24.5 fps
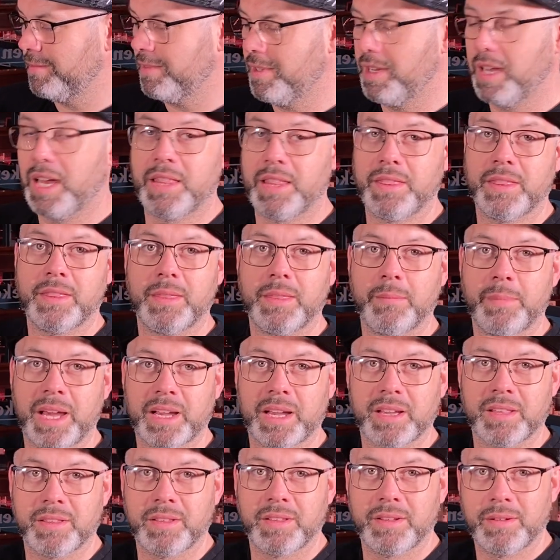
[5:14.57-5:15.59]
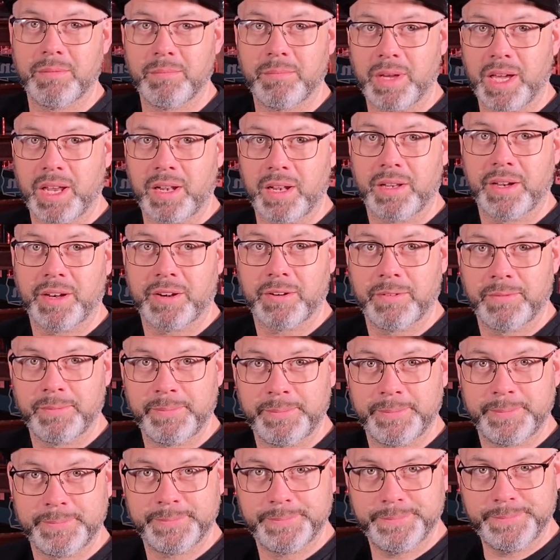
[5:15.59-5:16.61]
and the back of the bottle
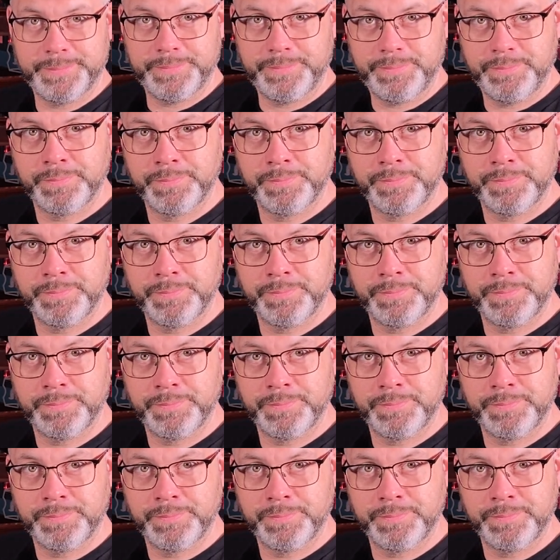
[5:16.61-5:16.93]
here.